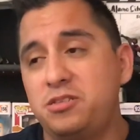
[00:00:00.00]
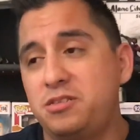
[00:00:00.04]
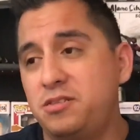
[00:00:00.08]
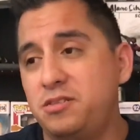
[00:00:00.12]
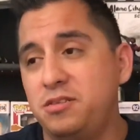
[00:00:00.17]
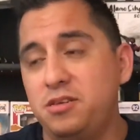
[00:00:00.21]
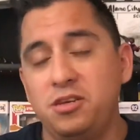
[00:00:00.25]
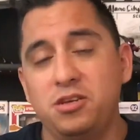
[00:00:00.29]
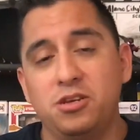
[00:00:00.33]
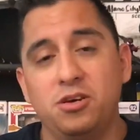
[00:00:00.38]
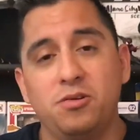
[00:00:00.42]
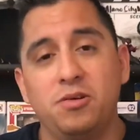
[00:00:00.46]

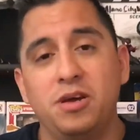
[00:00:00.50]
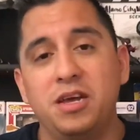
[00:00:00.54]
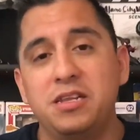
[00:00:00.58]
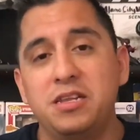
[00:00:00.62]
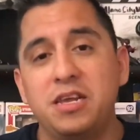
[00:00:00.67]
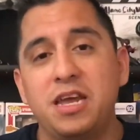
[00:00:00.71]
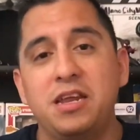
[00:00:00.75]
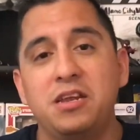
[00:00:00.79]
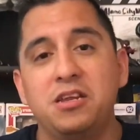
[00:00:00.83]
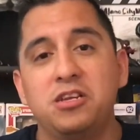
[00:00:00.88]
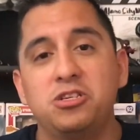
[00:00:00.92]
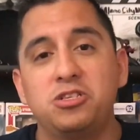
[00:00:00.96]
you know, and
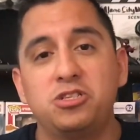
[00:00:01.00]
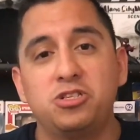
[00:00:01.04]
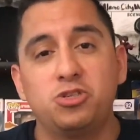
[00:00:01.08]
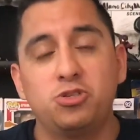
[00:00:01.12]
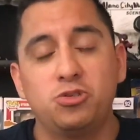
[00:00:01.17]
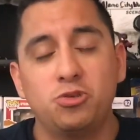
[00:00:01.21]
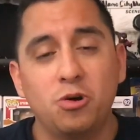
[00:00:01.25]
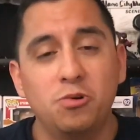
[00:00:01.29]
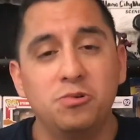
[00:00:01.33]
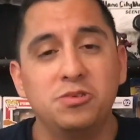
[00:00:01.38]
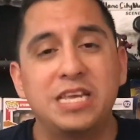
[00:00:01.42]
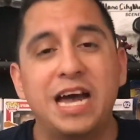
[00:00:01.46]
it
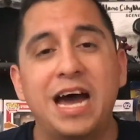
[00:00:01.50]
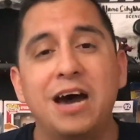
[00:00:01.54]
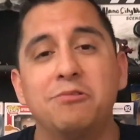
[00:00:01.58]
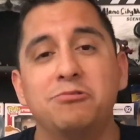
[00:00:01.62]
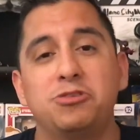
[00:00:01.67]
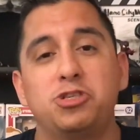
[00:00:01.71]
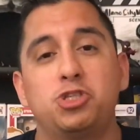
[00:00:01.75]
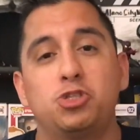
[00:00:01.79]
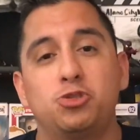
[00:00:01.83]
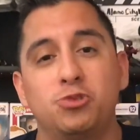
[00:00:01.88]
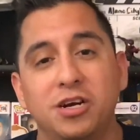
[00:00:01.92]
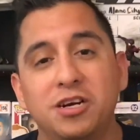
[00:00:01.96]
shows how
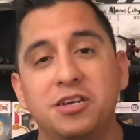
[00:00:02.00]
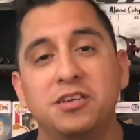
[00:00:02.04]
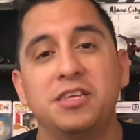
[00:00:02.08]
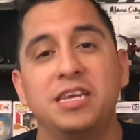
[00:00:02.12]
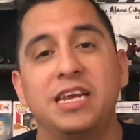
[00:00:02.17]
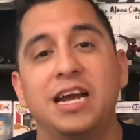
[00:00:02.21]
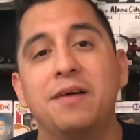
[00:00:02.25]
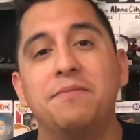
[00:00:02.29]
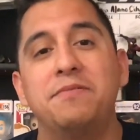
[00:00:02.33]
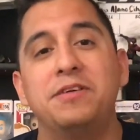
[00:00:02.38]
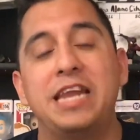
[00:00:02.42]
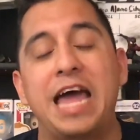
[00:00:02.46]
struggling
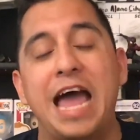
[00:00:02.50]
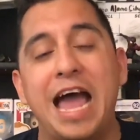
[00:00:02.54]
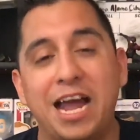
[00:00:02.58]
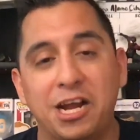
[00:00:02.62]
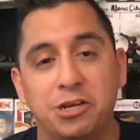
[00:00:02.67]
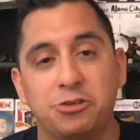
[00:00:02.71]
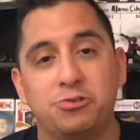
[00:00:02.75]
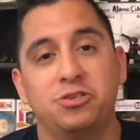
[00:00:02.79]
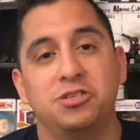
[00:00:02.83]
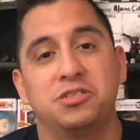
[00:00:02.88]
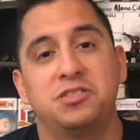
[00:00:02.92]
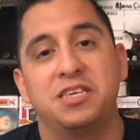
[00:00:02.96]
of an
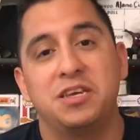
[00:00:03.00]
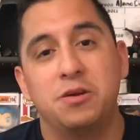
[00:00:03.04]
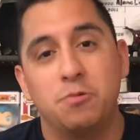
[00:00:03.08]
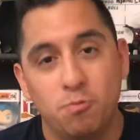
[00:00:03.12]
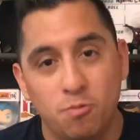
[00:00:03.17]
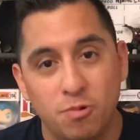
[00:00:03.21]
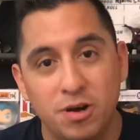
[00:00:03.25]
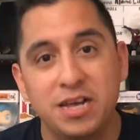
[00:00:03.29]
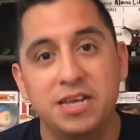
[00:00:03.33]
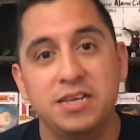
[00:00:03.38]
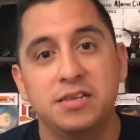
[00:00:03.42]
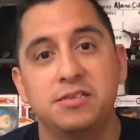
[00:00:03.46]
actress it
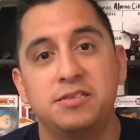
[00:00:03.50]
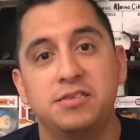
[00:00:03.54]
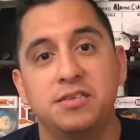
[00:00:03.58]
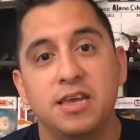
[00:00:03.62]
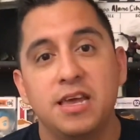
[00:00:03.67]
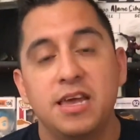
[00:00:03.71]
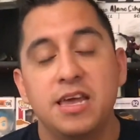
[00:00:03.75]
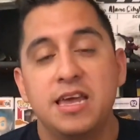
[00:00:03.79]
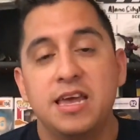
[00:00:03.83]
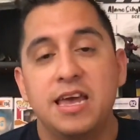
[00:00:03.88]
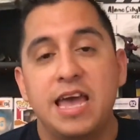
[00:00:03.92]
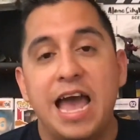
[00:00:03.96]
was
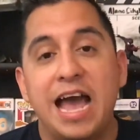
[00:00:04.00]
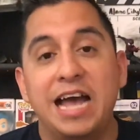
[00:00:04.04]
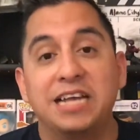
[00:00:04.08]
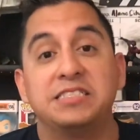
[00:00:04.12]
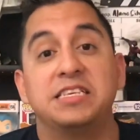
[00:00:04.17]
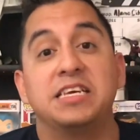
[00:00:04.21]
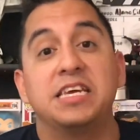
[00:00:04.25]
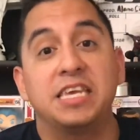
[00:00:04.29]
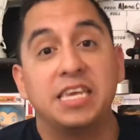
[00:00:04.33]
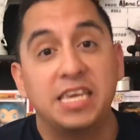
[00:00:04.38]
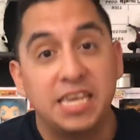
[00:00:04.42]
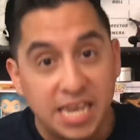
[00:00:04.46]
as
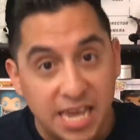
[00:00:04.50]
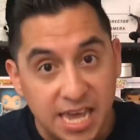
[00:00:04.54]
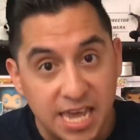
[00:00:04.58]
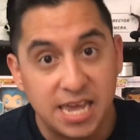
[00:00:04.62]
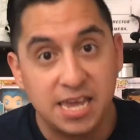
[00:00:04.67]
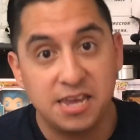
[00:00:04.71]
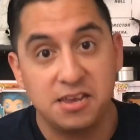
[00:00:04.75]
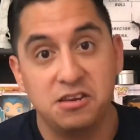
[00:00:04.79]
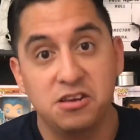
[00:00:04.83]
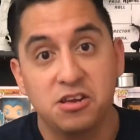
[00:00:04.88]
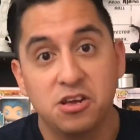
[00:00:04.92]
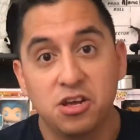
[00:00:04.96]
a
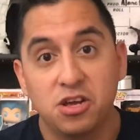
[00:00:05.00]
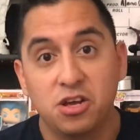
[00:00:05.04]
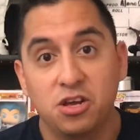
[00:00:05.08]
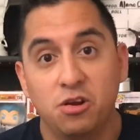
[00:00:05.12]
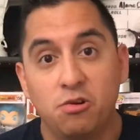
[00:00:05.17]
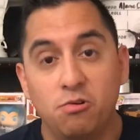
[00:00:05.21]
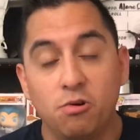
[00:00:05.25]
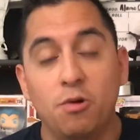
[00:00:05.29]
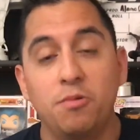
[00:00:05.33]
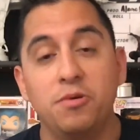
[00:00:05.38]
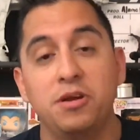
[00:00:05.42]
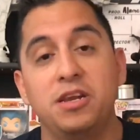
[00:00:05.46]
kid
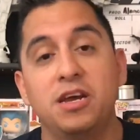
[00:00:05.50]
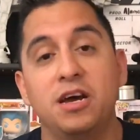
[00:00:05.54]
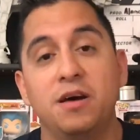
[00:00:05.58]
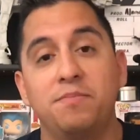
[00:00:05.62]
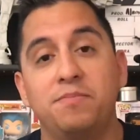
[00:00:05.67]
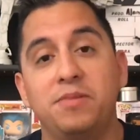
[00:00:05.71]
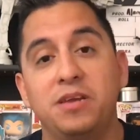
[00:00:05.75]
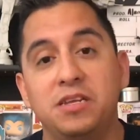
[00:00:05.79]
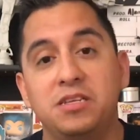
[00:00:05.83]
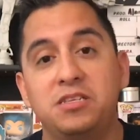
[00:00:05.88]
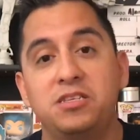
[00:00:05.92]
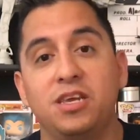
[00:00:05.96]
growing
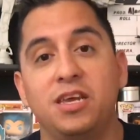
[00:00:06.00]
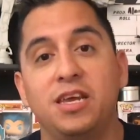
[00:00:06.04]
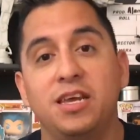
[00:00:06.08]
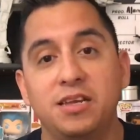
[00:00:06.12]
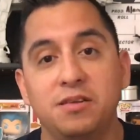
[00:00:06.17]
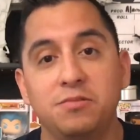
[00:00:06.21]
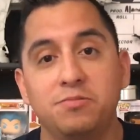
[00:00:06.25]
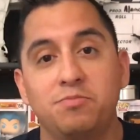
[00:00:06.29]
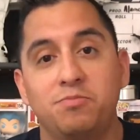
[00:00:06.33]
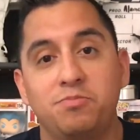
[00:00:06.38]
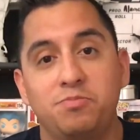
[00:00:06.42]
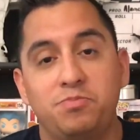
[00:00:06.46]
up
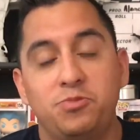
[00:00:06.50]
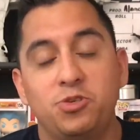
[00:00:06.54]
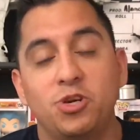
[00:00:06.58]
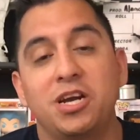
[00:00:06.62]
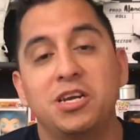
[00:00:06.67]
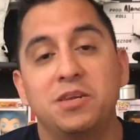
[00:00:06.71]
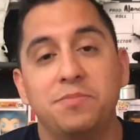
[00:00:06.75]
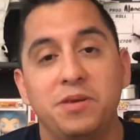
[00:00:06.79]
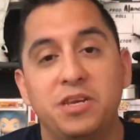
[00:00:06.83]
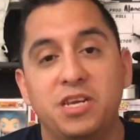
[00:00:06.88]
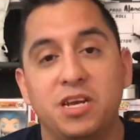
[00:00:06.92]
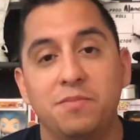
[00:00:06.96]
and trying
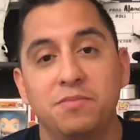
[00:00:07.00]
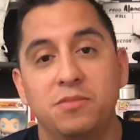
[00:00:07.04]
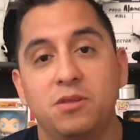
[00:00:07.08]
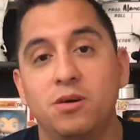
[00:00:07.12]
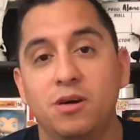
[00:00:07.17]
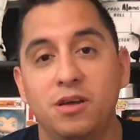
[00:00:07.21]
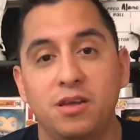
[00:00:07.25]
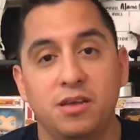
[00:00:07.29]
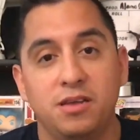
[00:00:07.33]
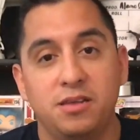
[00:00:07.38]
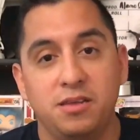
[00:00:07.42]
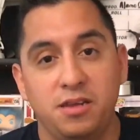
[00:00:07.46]
to become
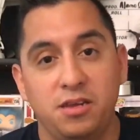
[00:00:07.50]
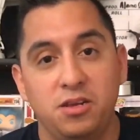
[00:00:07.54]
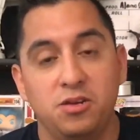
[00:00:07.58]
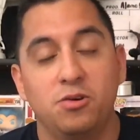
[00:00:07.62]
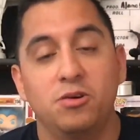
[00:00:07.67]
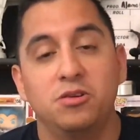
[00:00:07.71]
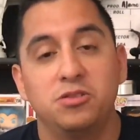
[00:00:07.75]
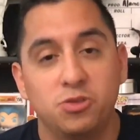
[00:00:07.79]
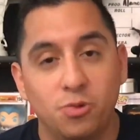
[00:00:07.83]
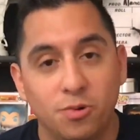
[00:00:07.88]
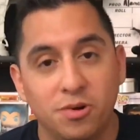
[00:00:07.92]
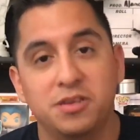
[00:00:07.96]
the you know,
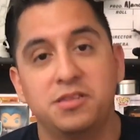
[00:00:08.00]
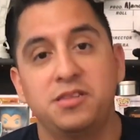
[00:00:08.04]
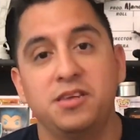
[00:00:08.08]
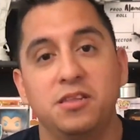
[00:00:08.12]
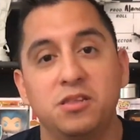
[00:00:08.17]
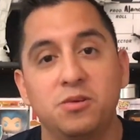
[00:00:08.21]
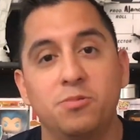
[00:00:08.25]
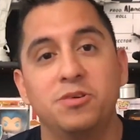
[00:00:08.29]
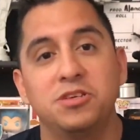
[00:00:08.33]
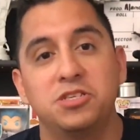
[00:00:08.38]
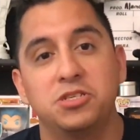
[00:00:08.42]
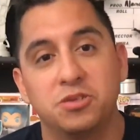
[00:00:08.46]
Dorothy in
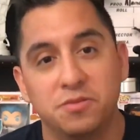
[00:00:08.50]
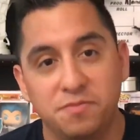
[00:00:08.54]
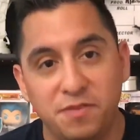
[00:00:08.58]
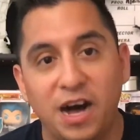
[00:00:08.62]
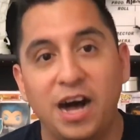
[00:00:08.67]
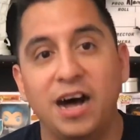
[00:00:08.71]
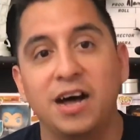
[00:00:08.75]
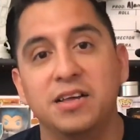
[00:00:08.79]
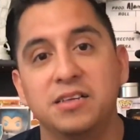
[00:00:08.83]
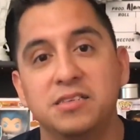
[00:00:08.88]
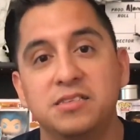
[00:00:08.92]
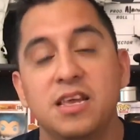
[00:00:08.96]
the Wizard of
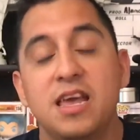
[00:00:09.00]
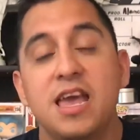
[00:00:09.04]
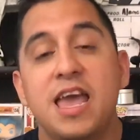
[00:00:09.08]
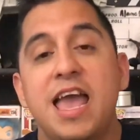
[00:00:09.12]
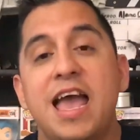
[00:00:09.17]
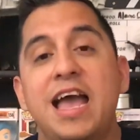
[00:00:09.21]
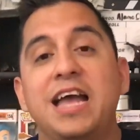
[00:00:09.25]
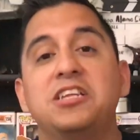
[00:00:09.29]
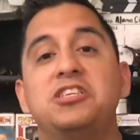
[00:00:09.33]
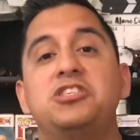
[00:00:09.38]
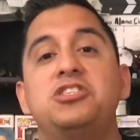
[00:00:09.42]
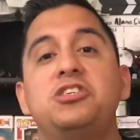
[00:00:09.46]
Oz,
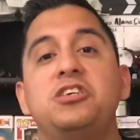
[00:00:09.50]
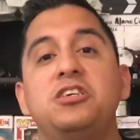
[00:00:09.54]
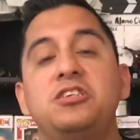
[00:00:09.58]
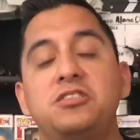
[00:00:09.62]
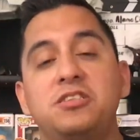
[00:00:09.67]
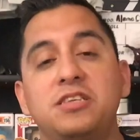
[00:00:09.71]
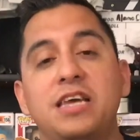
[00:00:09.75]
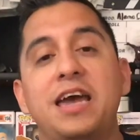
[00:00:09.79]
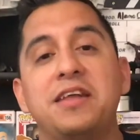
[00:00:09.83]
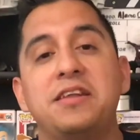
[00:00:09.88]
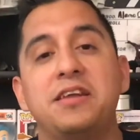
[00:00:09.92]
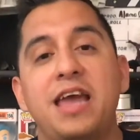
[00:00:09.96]
and
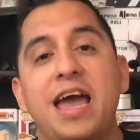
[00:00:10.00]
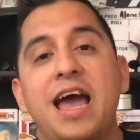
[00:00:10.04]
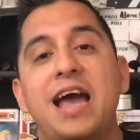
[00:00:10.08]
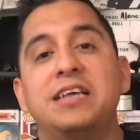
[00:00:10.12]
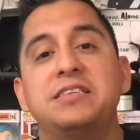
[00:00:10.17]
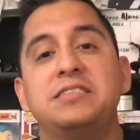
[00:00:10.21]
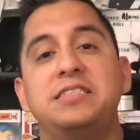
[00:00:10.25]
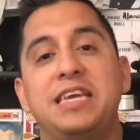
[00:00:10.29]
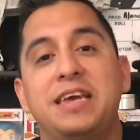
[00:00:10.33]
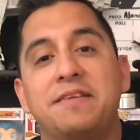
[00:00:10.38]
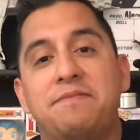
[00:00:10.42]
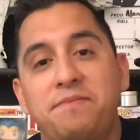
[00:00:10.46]
it
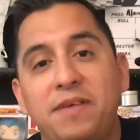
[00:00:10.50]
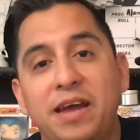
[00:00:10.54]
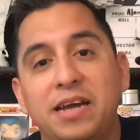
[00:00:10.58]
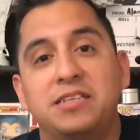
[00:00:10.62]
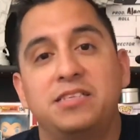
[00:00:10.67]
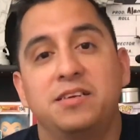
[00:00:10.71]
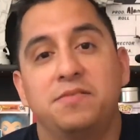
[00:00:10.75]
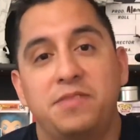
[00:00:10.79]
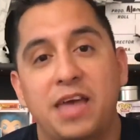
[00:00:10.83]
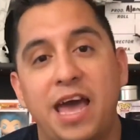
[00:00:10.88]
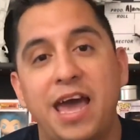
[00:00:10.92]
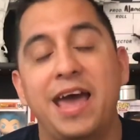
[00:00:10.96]
has the effect
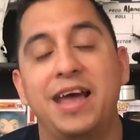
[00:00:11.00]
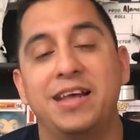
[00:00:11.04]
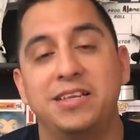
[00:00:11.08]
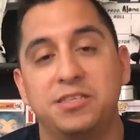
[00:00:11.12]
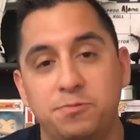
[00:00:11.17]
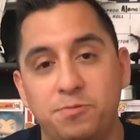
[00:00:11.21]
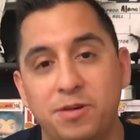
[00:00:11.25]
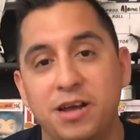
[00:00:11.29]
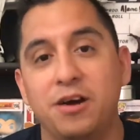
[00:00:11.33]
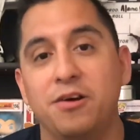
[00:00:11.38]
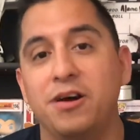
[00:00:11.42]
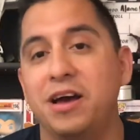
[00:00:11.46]
of that as
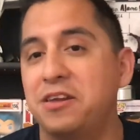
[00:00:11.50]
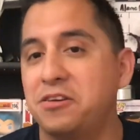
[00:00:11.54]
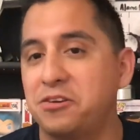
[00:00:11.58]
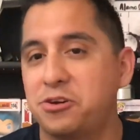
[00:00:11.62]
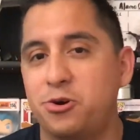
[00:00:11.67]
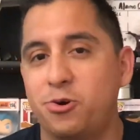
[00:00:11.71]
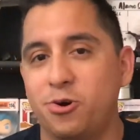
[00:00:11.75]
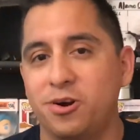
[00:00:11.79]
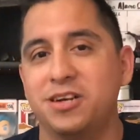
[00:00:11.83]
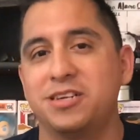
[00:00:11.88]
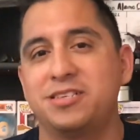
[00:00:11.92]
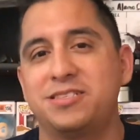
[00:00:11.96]
well. And of
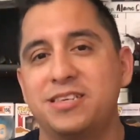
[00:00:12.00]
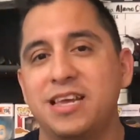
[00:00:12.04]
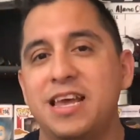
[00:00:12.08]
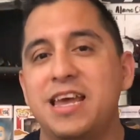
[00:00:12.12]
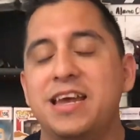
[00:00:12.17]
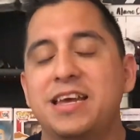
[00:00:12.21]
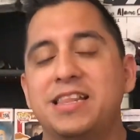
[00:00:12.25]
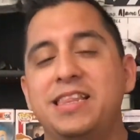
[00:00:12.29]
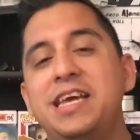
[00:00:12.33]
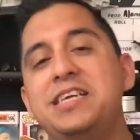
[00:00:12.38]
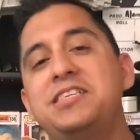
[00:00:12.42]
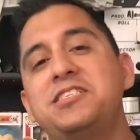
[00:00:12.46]
course,
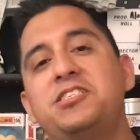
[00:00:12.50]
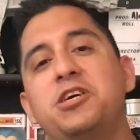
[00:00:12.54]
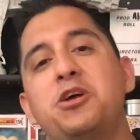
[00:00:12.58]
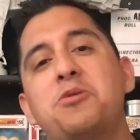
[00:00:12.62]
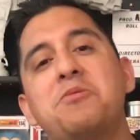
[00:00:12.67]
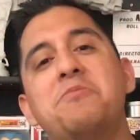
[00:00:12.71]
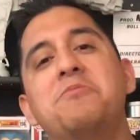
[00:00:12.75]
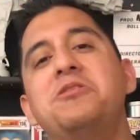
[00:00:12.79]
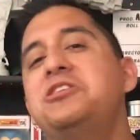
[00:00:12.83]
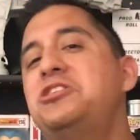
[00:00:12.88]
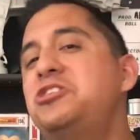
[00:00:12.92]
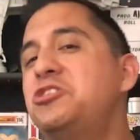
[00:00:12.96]
ladies and
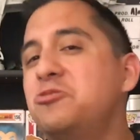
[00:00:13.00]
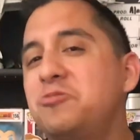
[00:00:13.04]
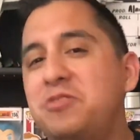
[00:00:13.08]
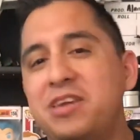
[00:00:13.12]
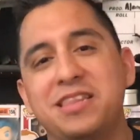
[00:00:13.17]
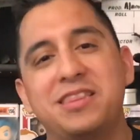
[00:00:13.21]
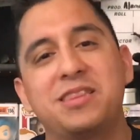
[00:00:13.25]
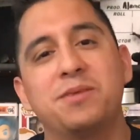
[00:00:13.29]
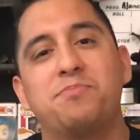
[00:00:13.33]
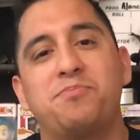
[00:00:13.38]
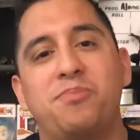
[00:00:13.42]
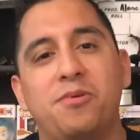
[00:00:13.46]
gentlemen, we do
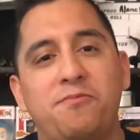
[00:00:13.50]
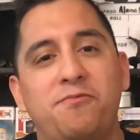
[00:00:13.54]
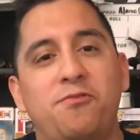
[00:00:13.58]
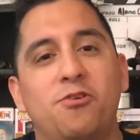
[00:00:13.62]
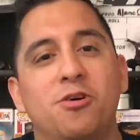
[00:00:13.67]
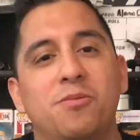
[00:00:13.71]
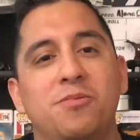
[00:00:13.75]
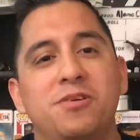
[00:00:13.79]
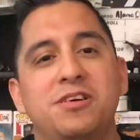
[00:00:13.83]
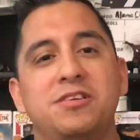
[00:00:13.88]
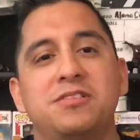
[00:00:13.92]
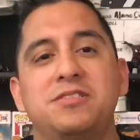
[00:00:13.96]
get the
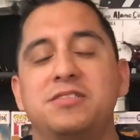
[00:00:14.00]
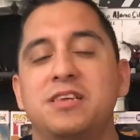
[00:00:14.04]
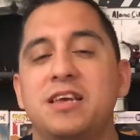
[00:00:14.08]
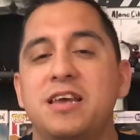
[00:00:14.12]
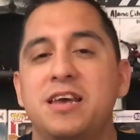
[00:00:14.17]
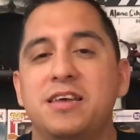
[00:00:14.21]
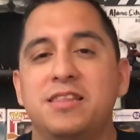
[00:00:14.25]
performance